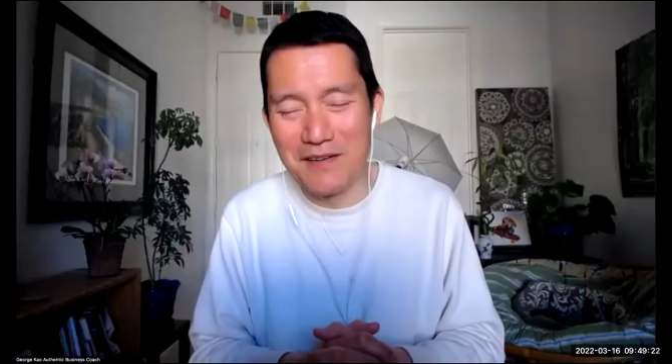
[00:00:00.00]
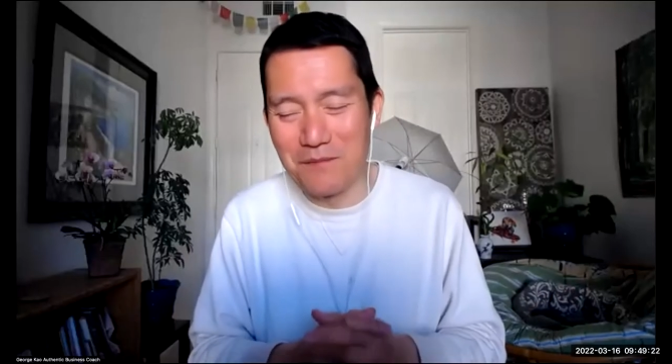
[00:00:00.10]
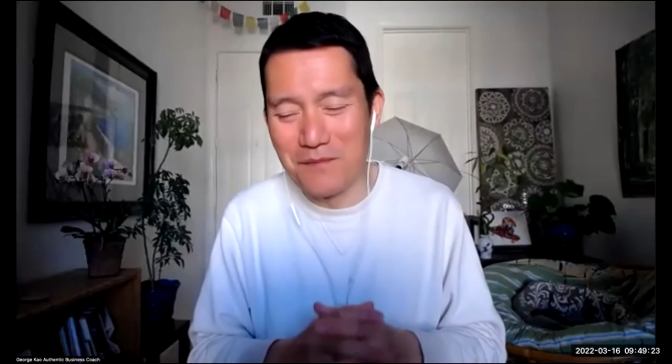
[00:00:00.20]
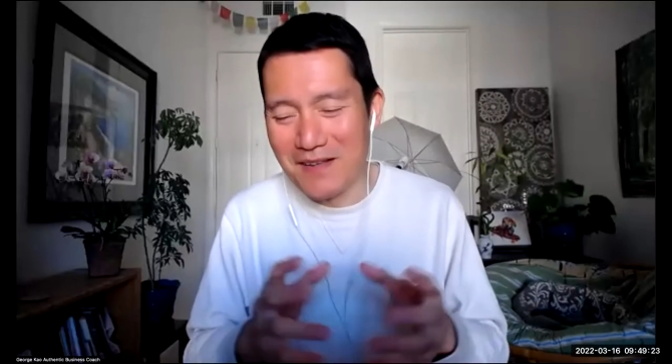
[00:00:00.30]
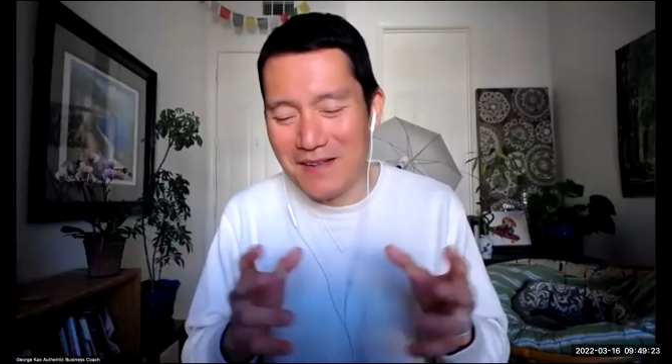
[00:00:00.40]

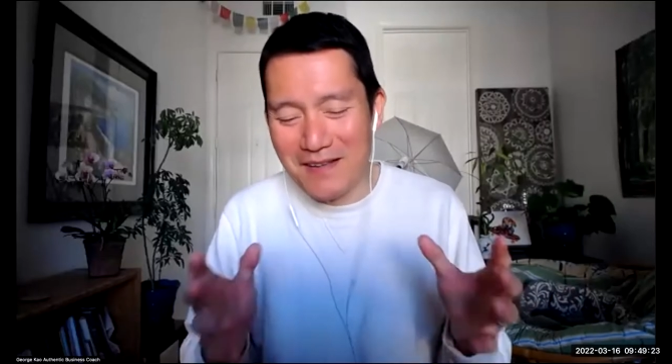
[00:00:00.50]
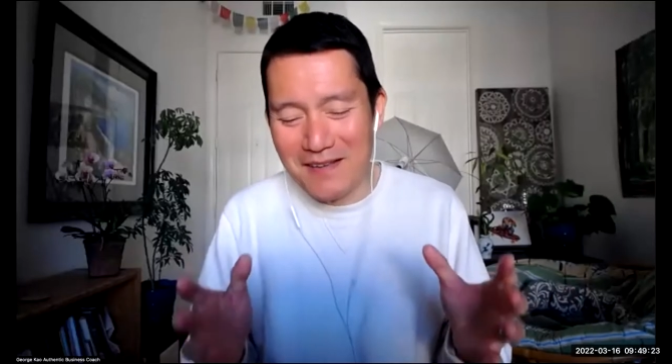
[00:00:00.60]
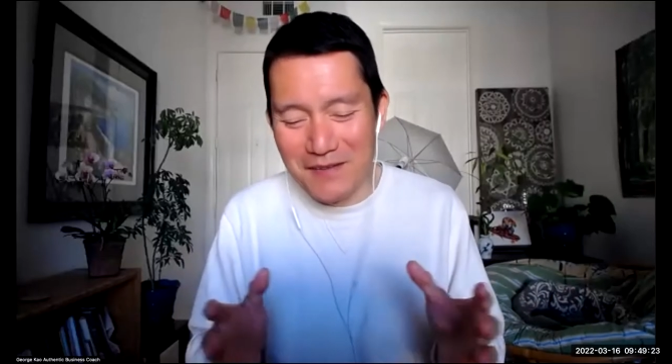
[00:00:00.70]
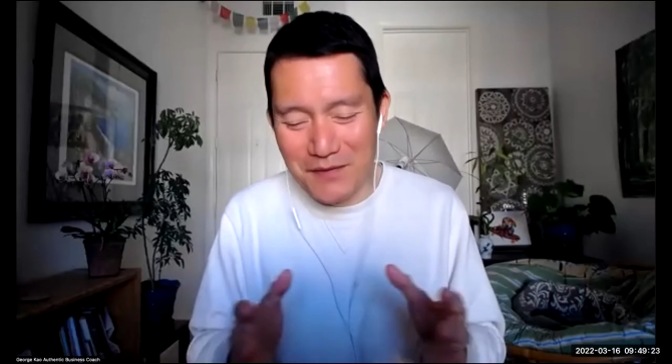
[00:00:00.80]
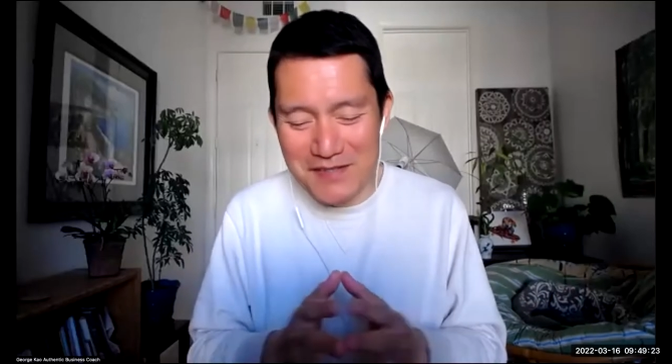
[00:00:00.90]
Um,
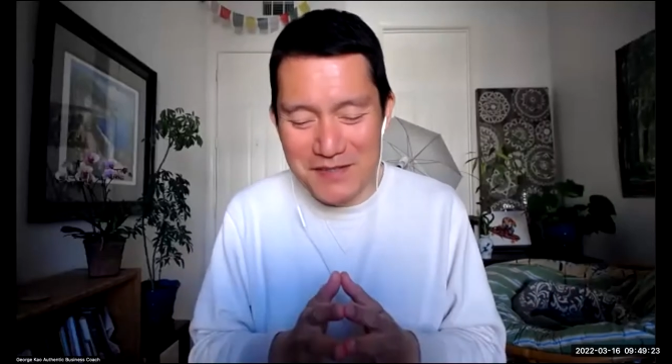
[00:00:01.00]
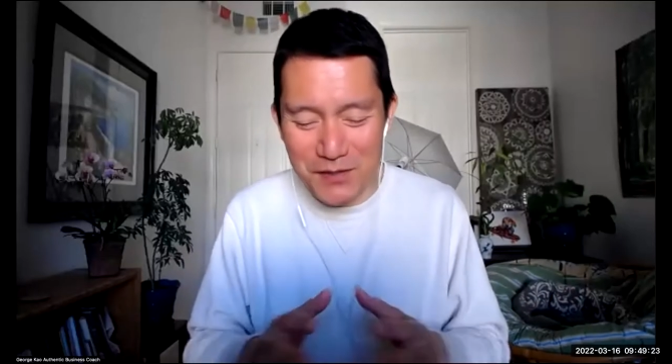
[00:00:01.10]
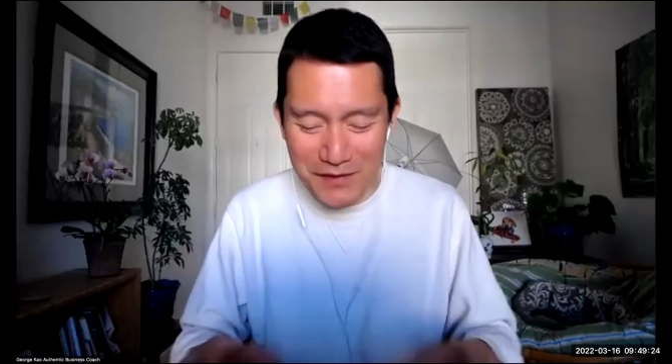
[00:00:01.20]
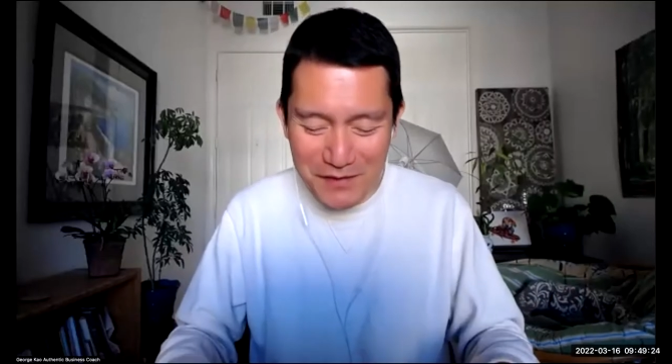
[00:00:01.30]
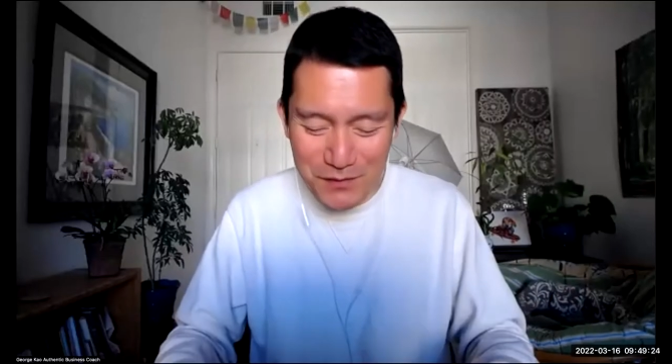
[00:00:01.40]
you know, this is
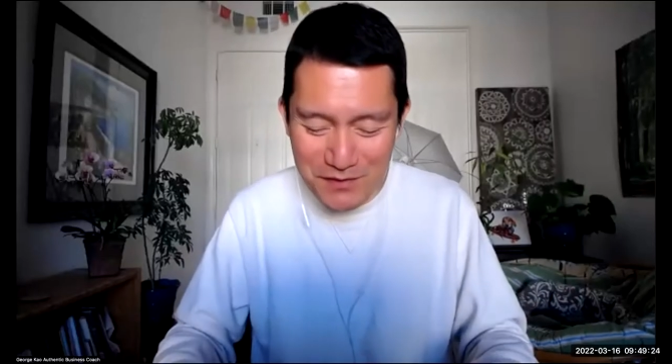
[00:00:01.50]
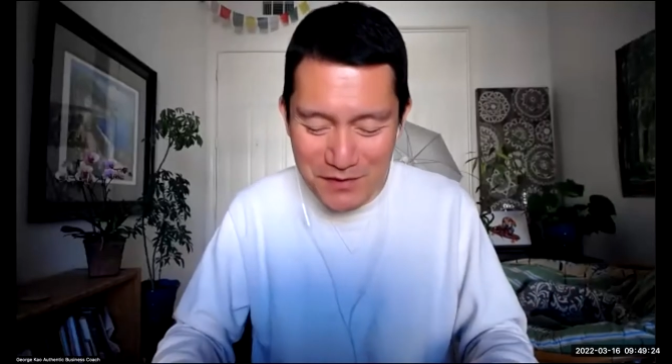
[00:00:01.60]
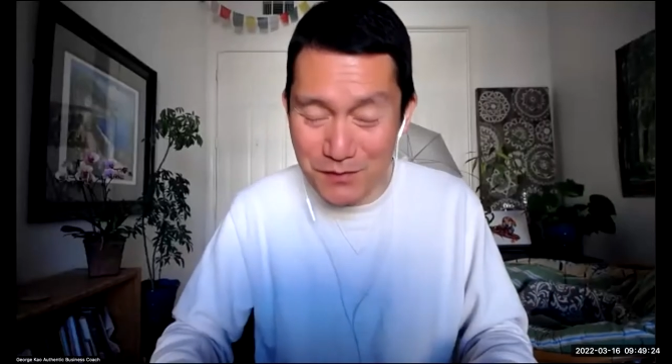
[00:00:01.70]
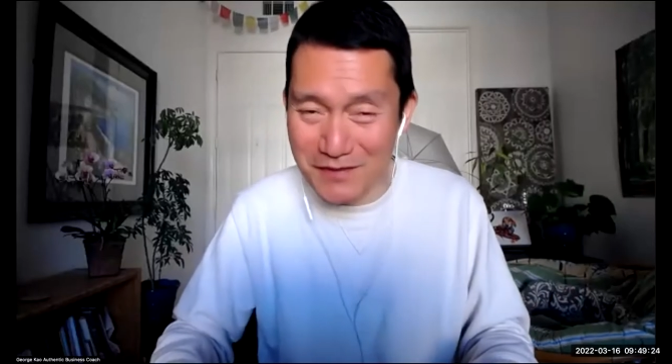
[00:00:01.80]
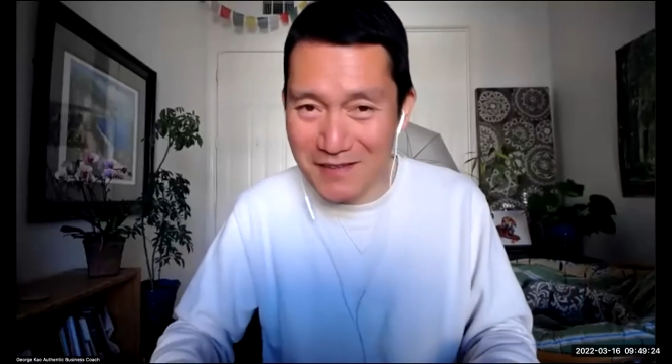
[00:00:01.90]
turning into a
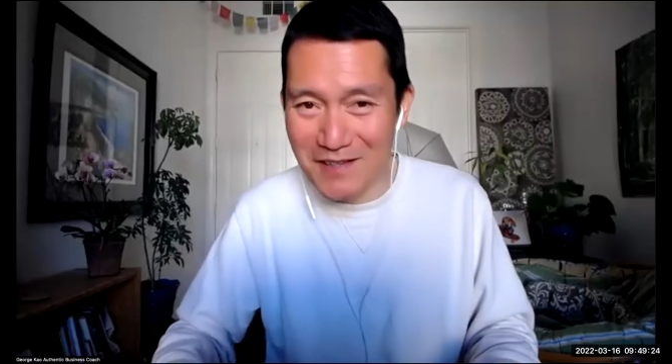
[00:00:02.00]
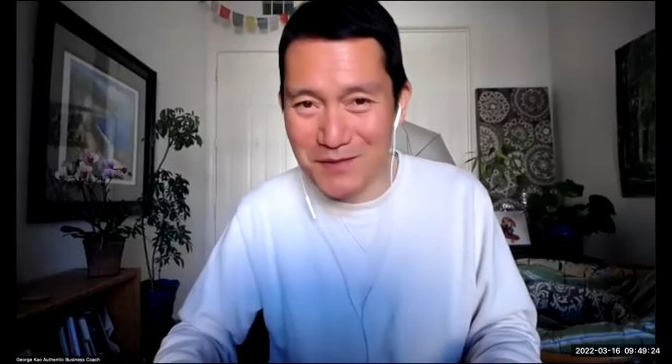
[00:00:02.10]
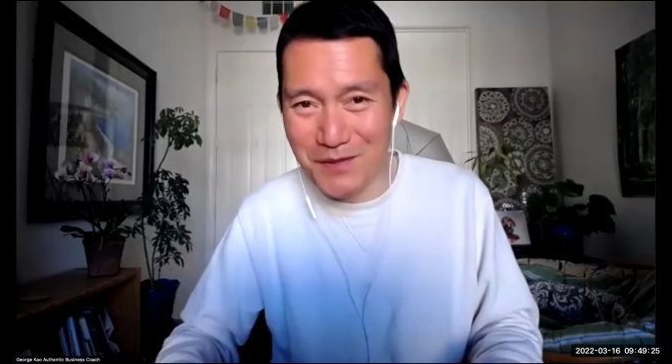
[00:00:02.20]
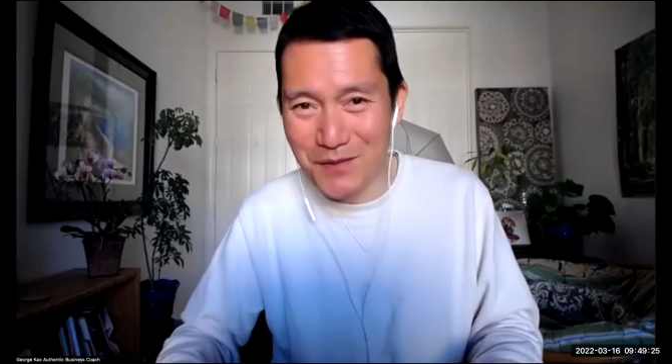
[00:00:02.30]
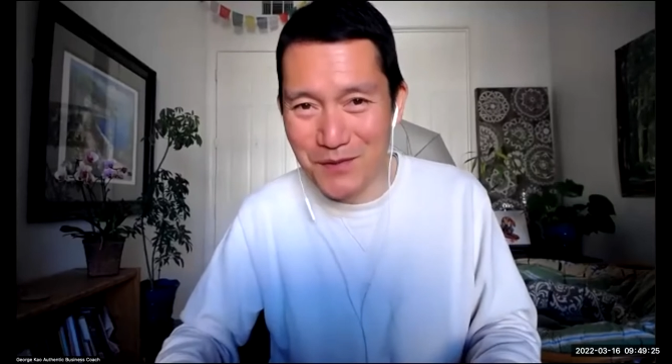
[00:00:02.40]
digital
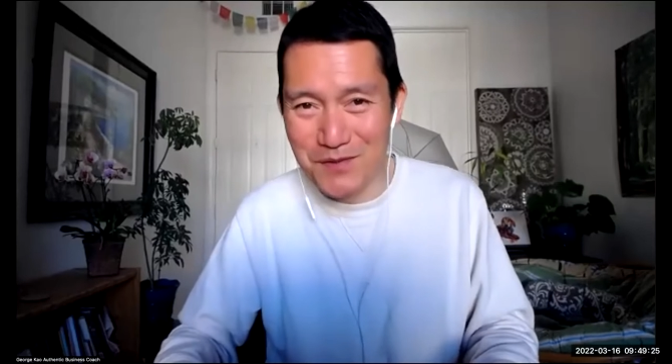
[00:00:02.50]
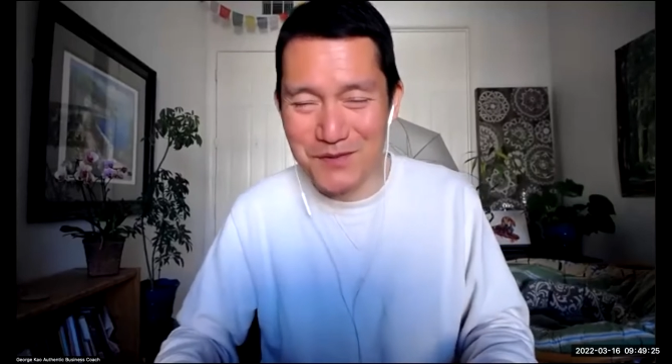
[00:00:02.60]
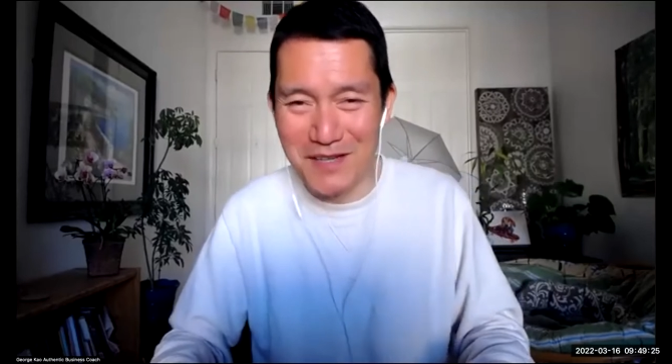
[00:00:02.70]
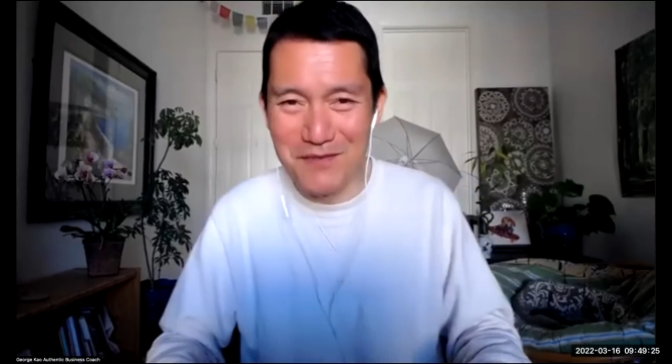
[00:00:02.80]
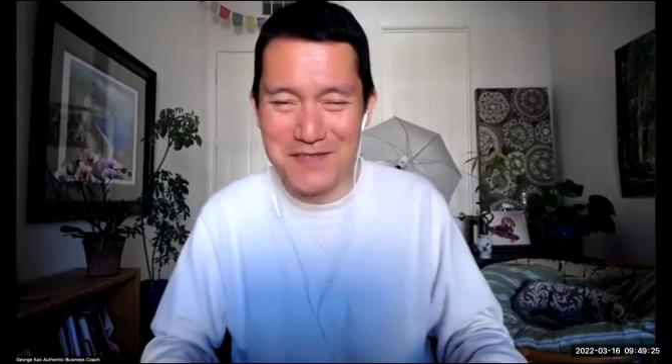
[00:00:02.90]
decluttering course,
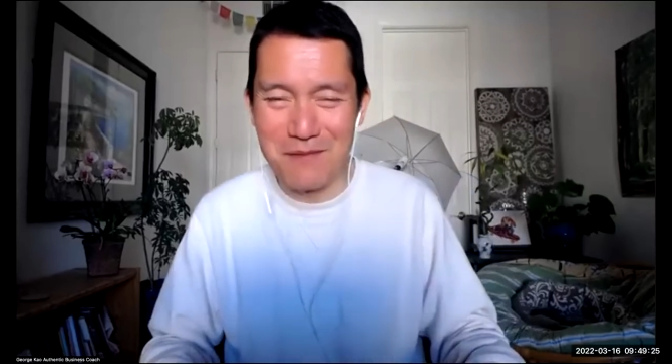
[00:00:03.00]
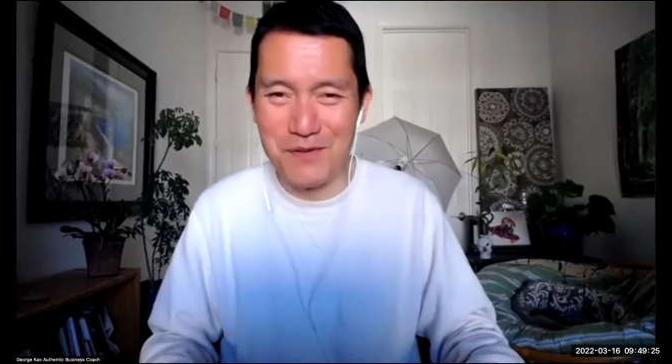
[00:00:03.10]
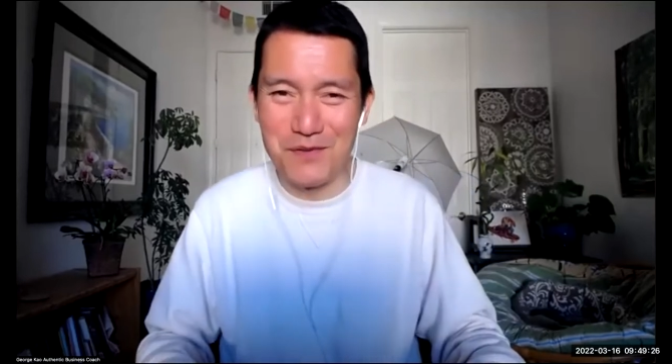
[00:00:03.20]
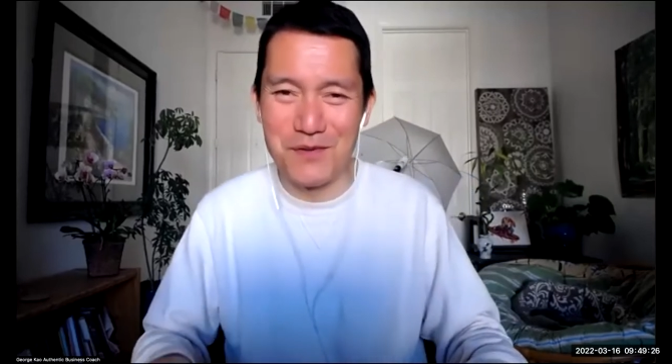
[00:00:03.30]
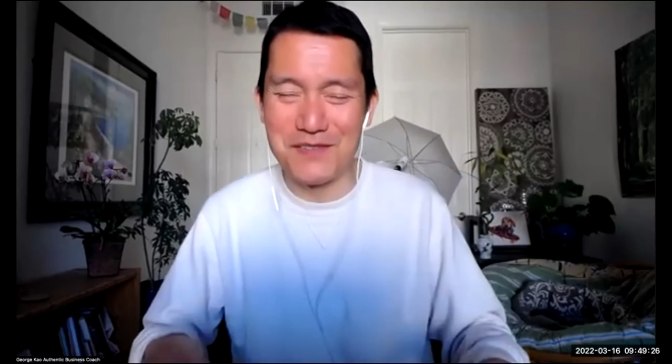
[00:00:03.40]
which I have a
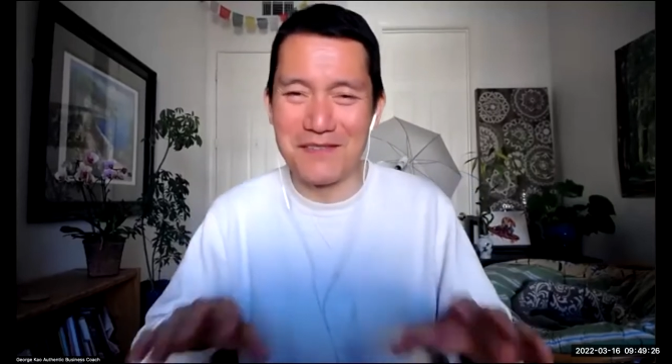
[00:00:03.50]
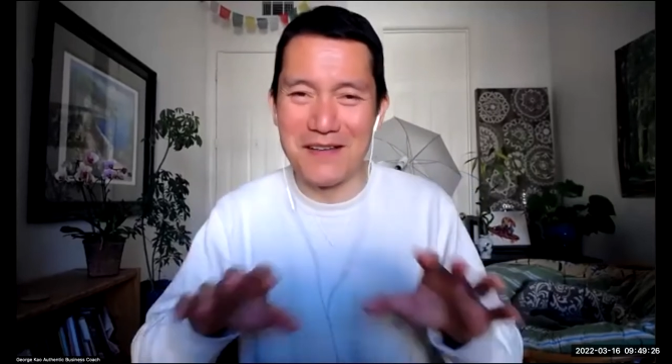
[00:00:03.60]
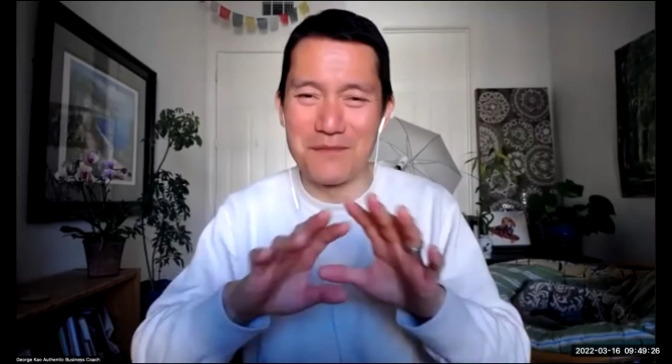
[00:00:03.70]
separate course on that.